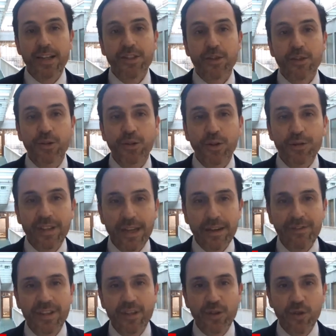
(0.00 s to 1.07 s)
as you know,
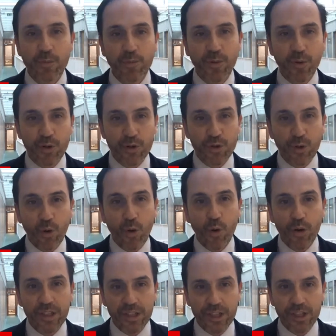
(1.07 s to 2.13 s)
David, supports
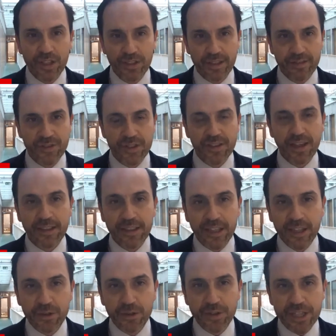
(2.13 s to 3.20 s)
all initiatives that
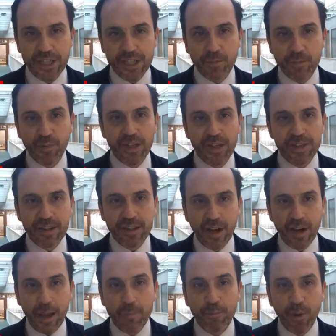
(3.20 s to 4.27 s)
increase
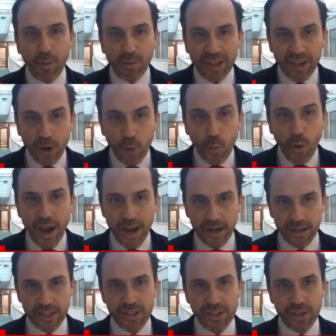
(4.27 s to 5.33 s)
political and public
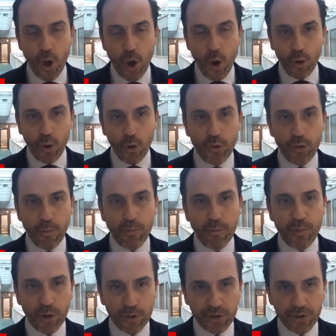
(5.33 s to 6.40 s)
awareness on the
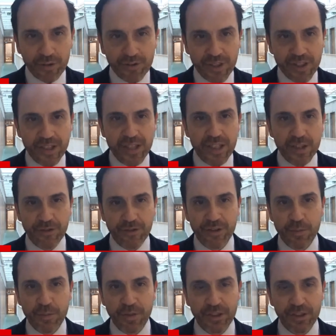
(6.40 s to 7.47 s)
burden of disease of
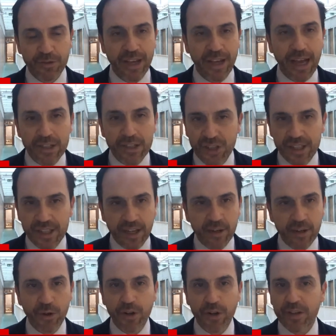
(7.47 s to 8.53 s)
respiratory allergies
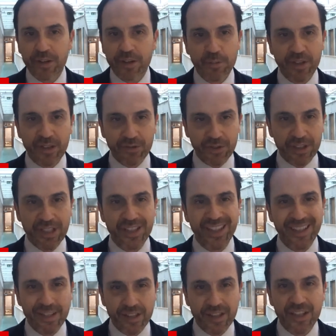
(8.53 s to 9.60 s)
and chronic respiratory
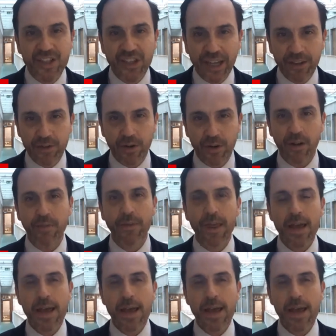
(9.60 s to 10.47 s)
diseases in general.